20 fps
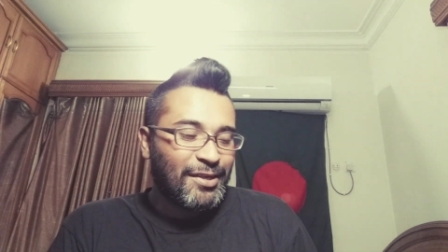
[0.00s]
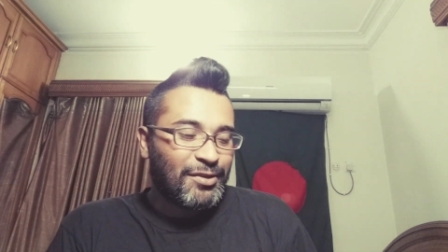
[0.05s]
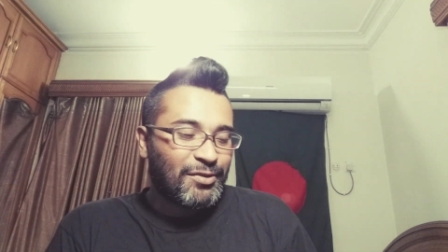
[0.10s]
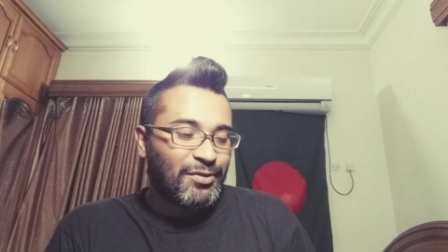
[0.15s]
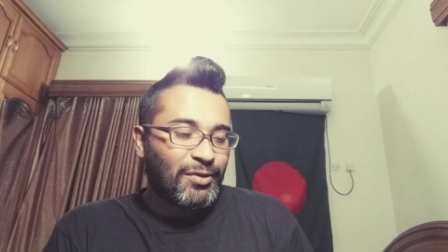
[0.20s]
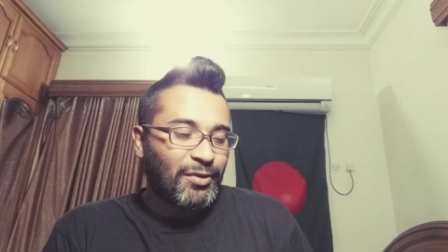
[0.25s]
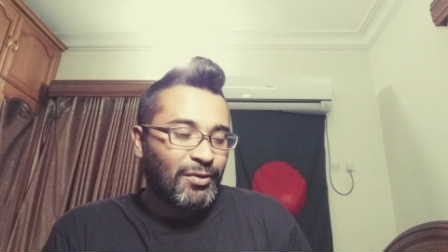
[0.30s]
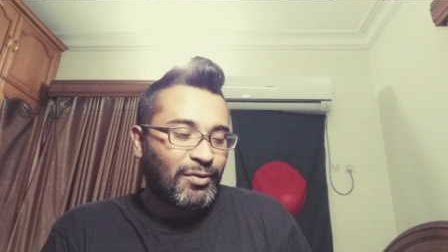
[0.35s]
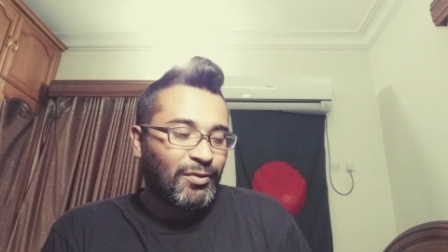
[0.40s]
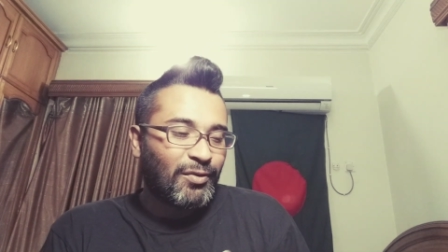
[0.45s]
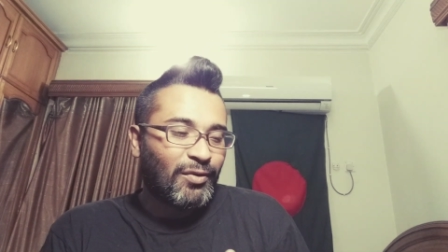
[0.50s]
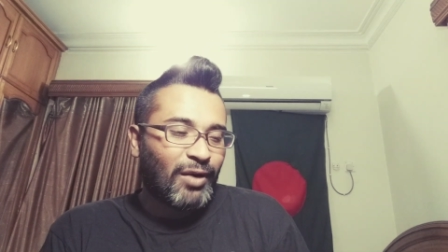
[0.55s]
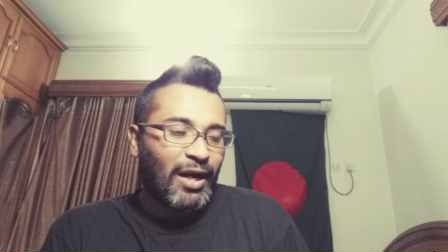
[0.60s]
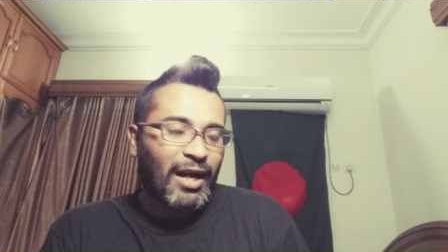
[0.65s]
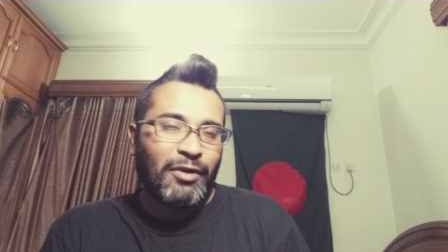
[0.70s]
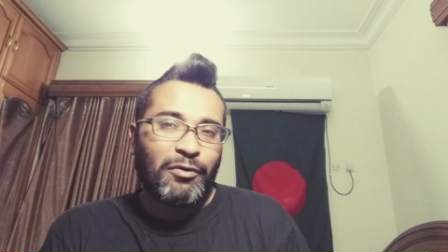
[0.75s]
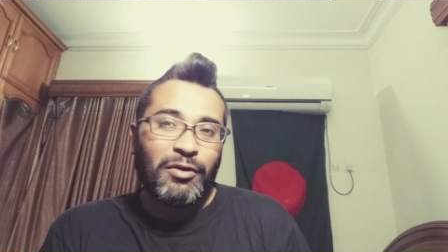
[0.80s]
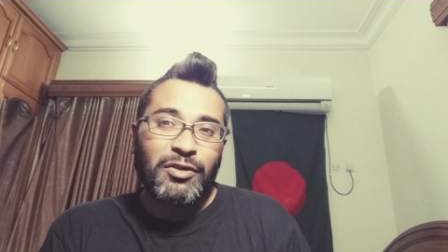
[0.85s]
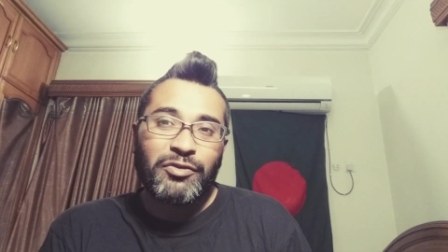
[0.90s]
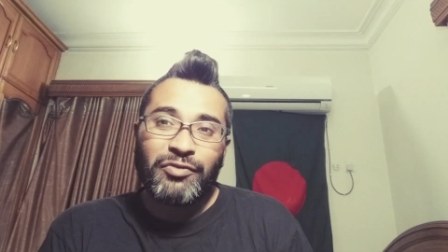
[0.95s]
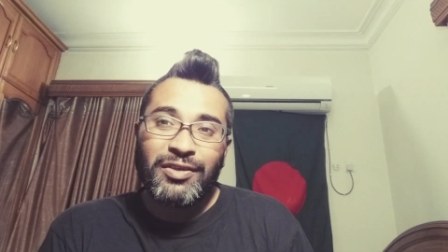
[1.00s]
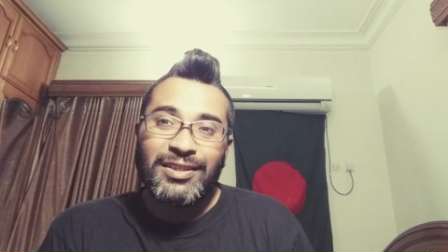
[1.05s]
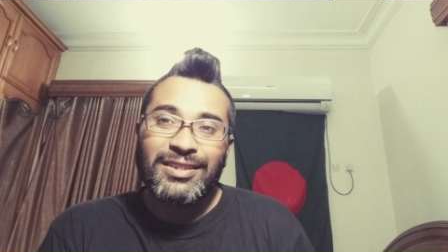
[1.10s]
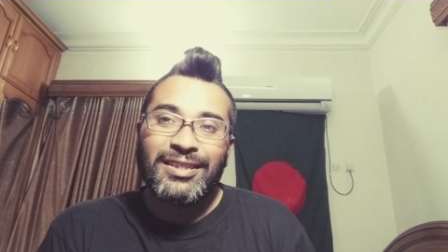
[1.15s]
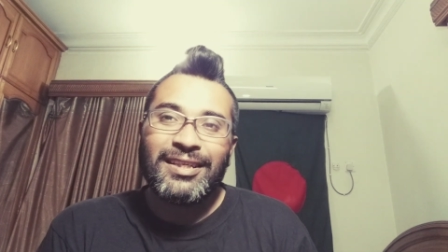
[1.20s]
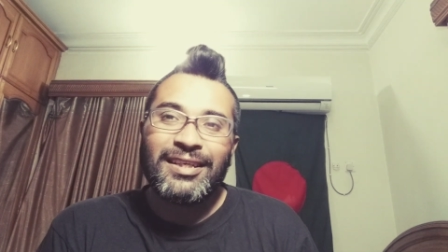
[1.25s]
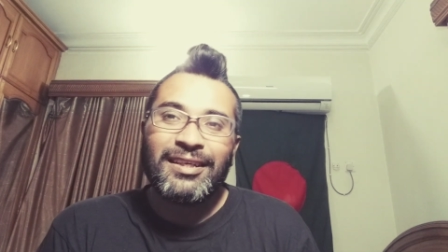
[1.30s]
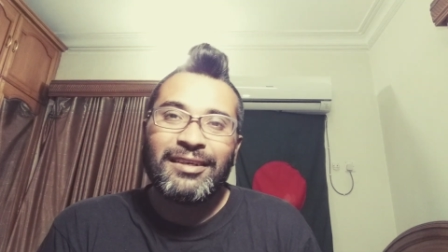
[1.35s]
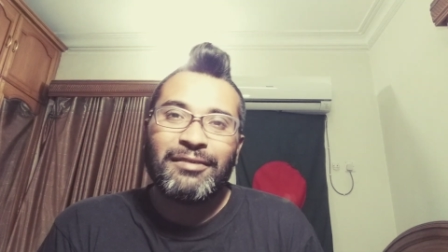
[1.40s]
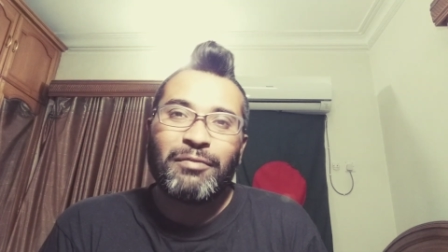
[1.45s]
So I was
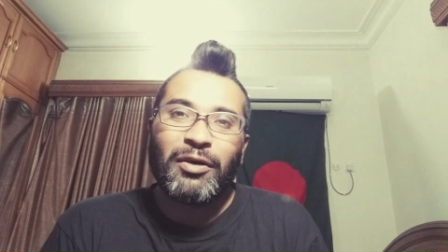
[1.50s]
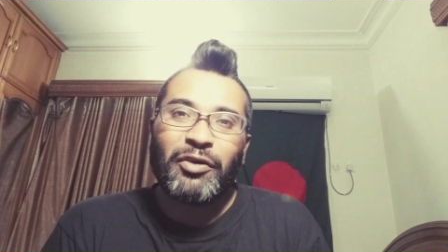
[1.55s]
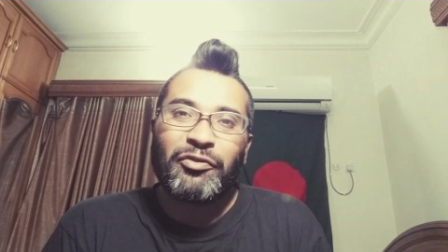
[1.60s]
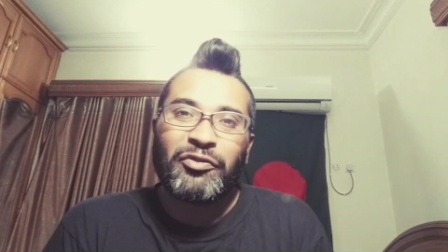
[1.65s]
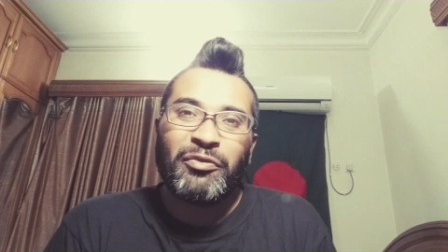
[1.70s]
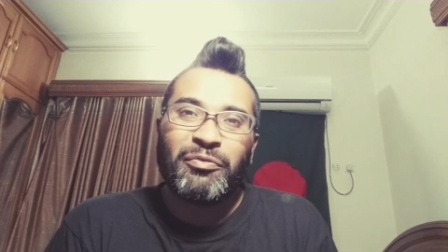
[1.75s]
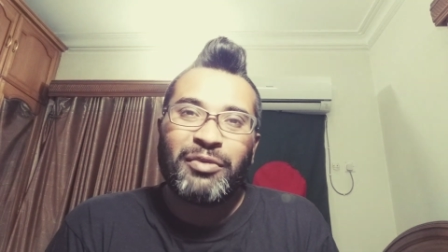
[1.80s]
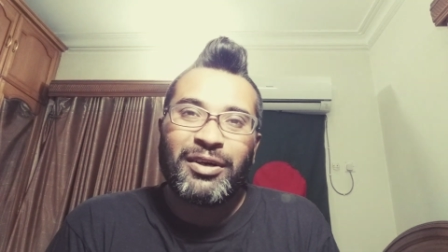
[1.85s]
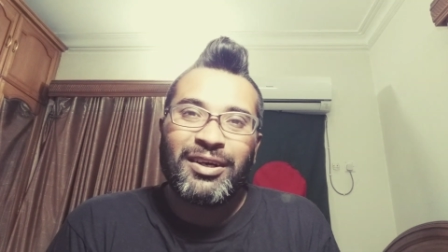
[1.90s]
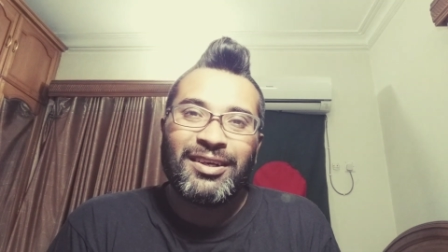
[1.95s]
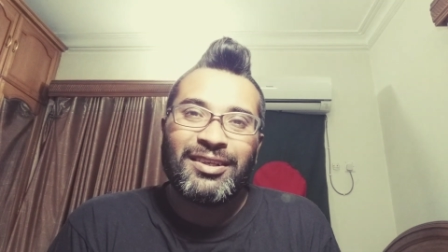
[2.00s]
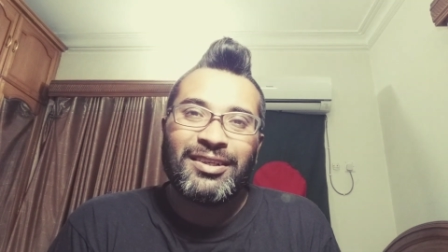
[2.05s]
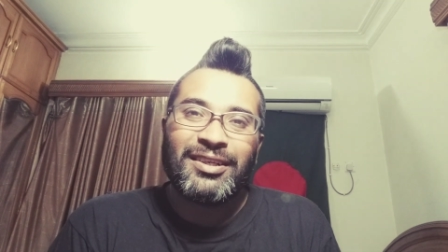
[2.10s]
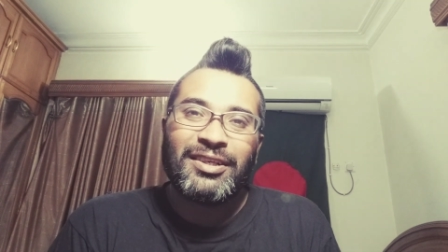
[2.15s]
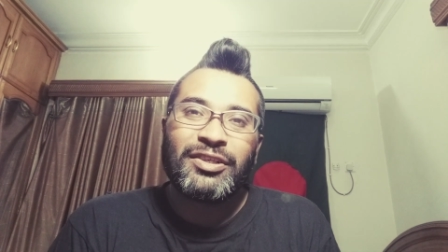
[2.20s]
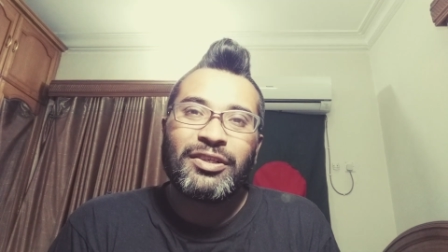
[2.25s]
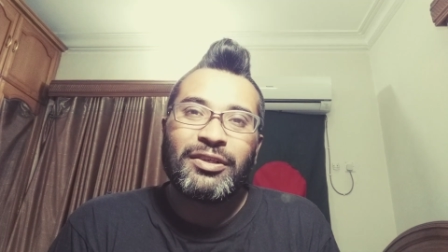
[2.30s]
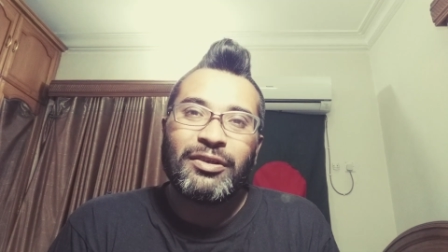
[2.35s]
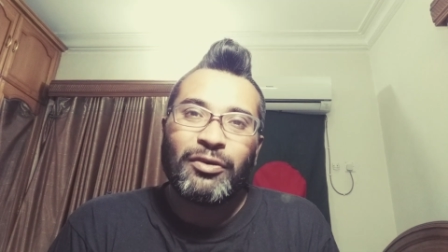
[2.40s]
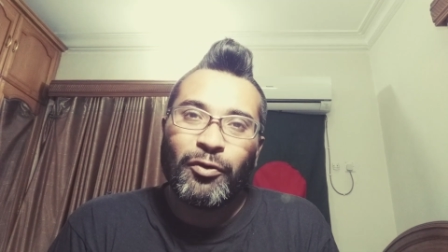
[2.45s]
visiting Perfume Bangladesh,